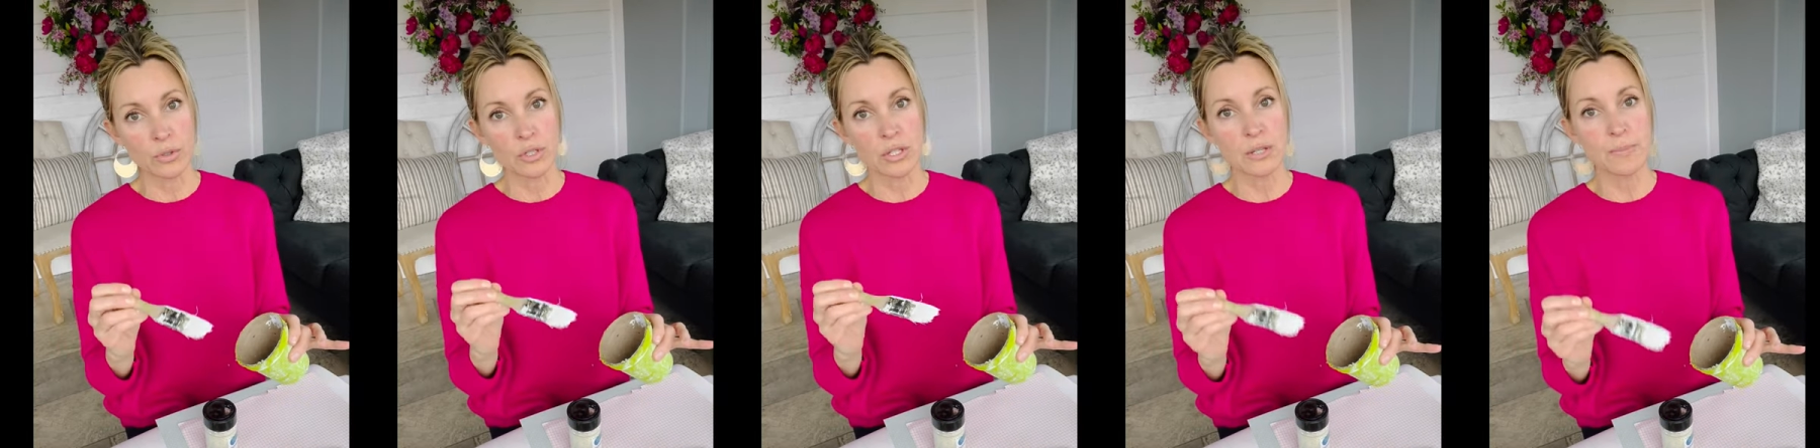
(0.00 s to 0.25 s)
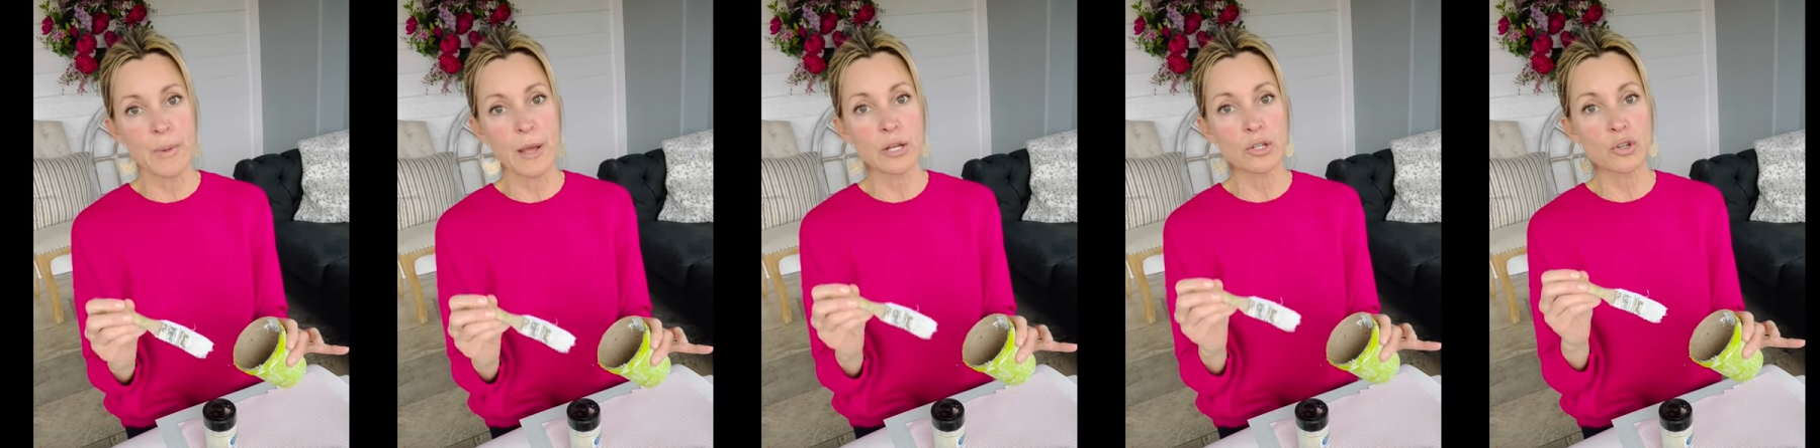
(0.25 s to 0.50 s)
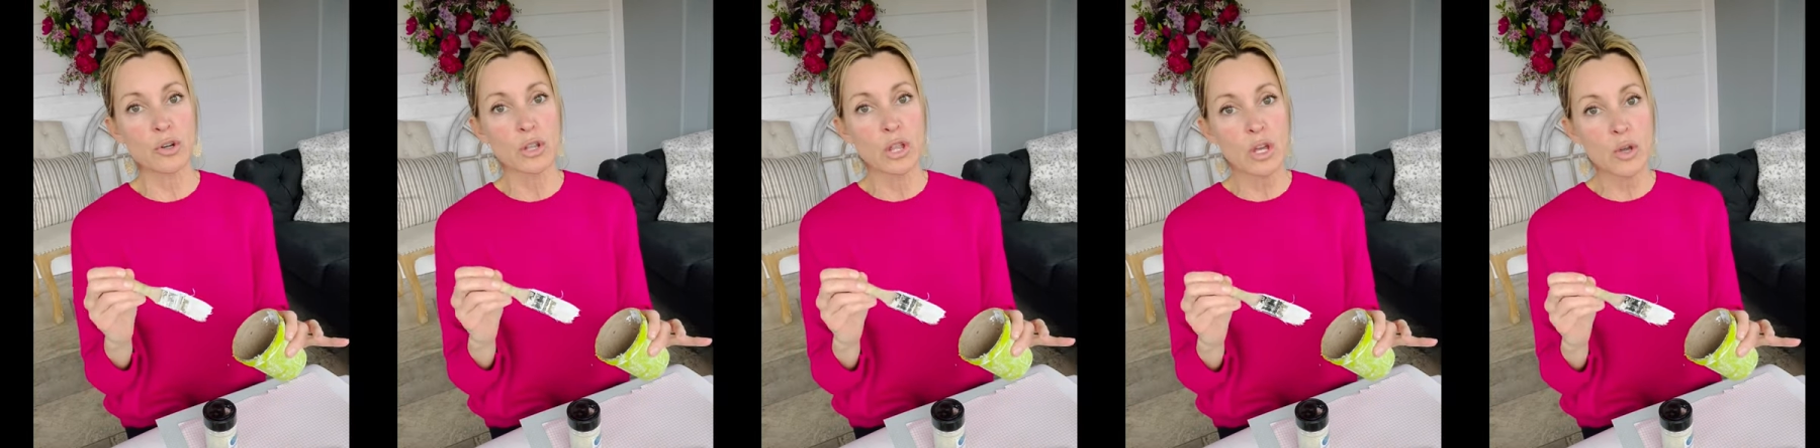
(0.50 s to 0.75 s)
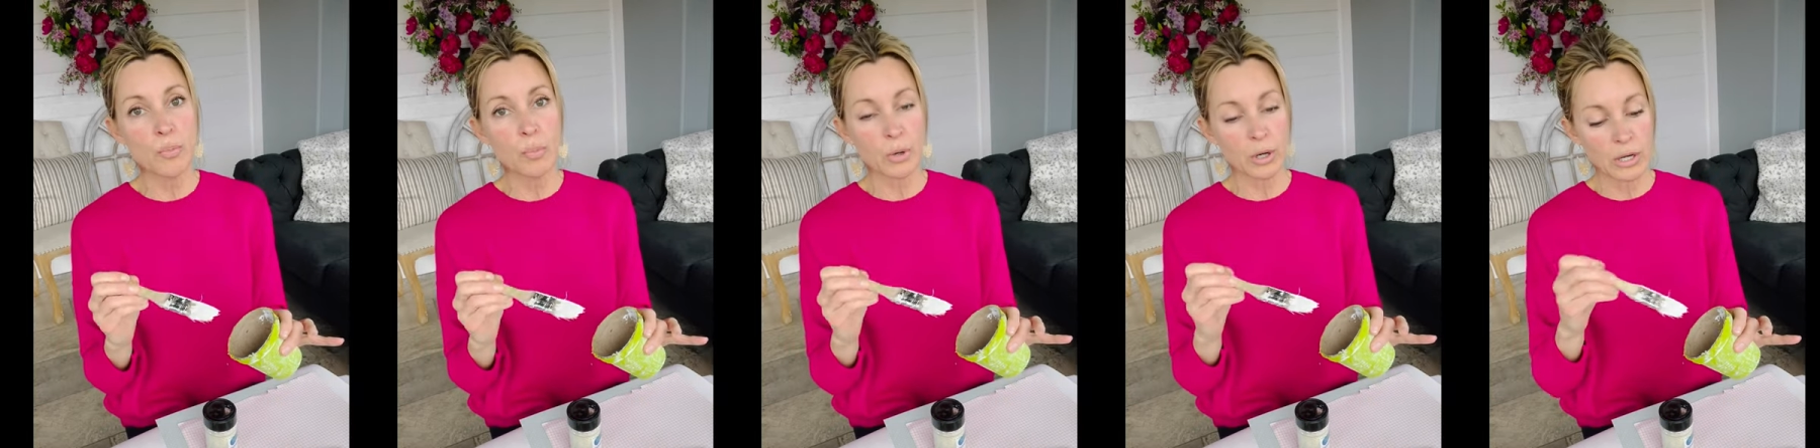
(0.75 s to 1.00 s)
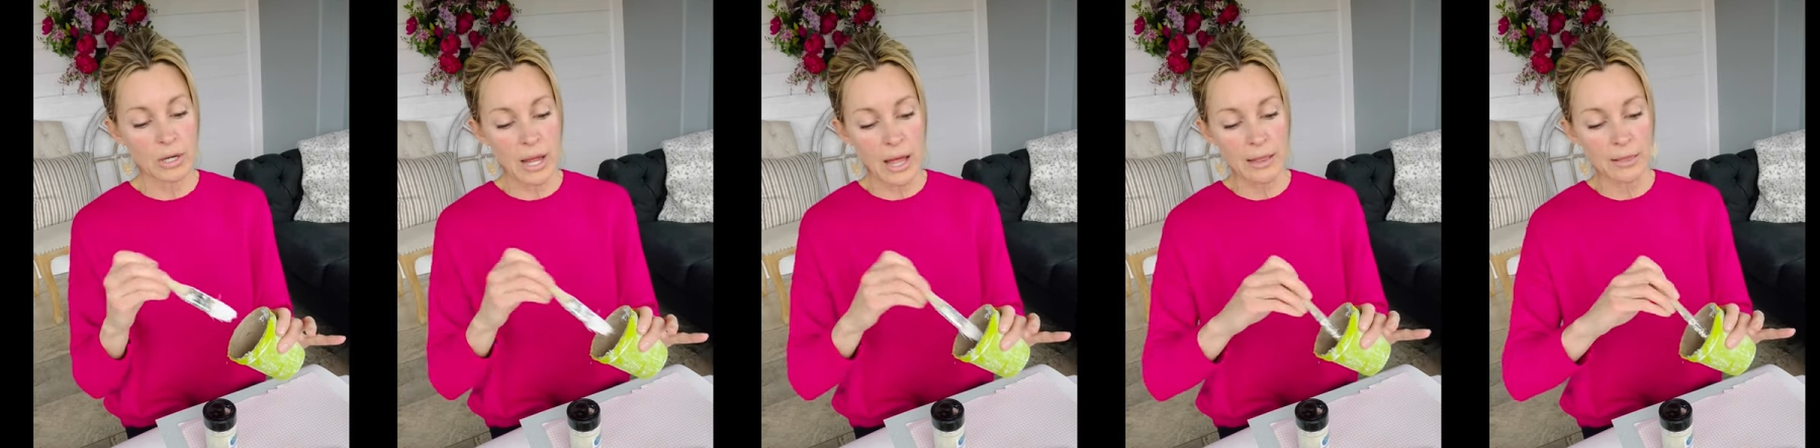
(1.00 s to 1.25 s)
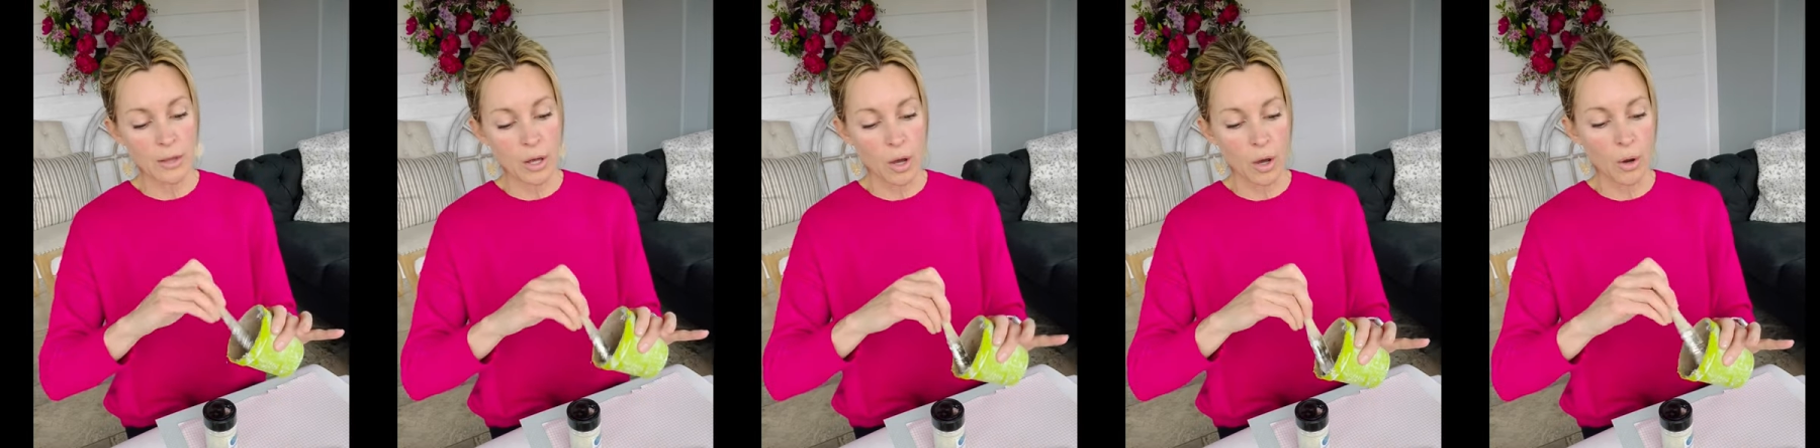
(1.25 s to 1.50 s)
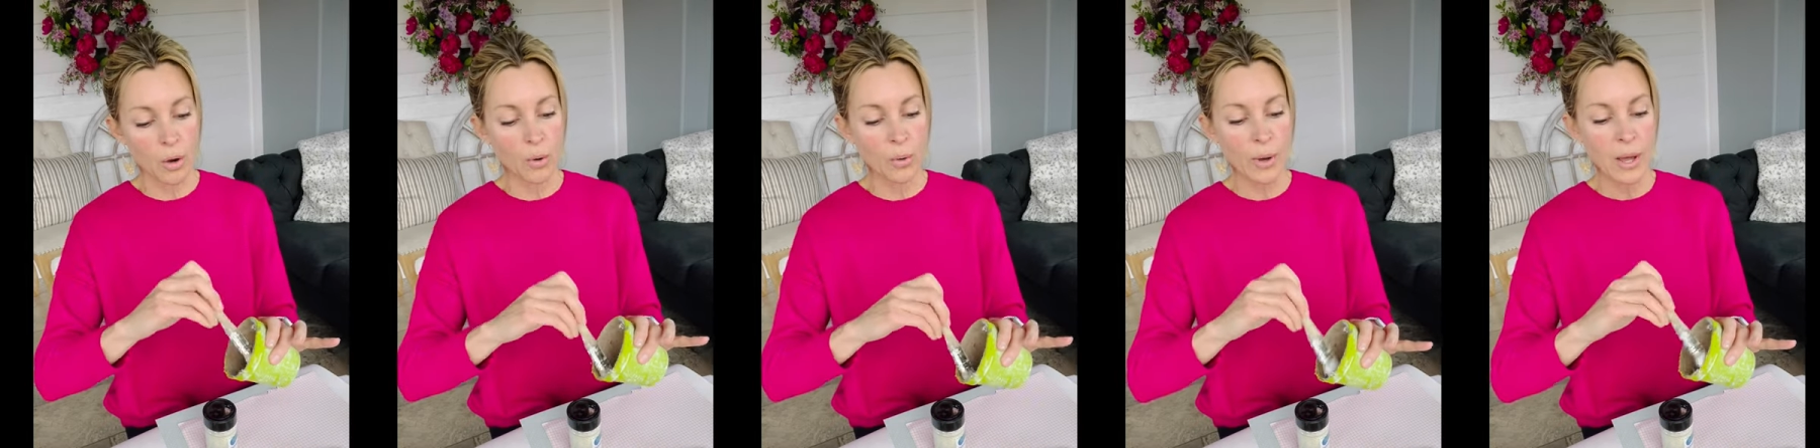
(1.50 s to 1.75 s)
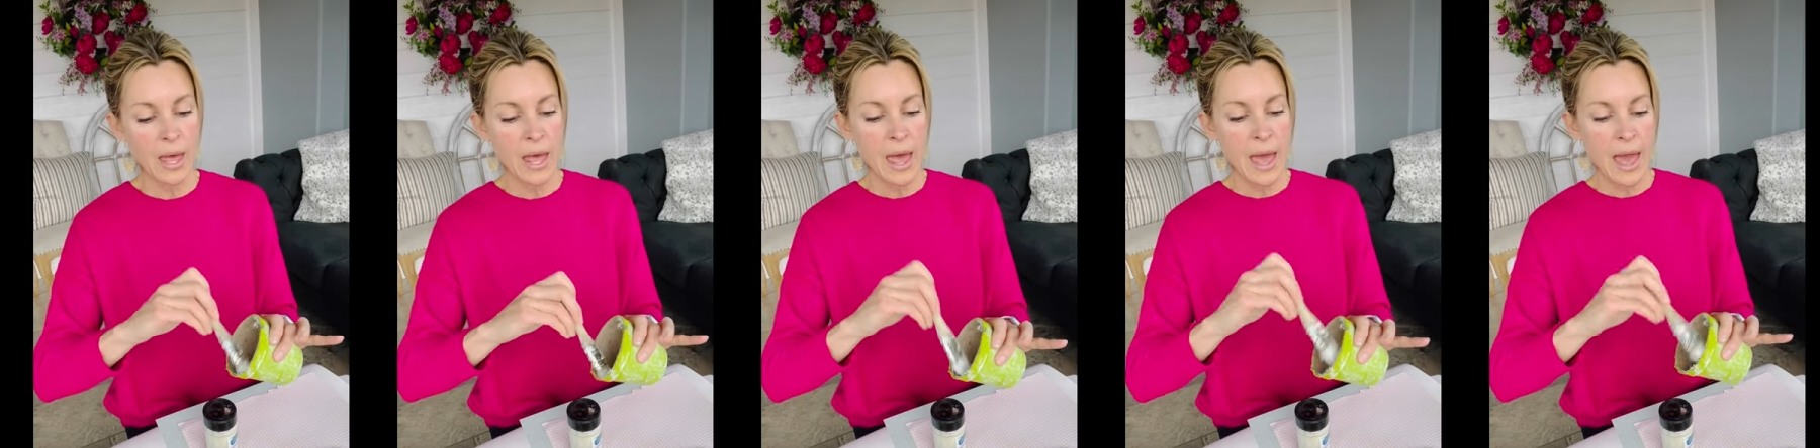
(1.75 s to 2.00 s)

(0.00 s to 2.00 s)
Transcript: Just make sure that you put it on low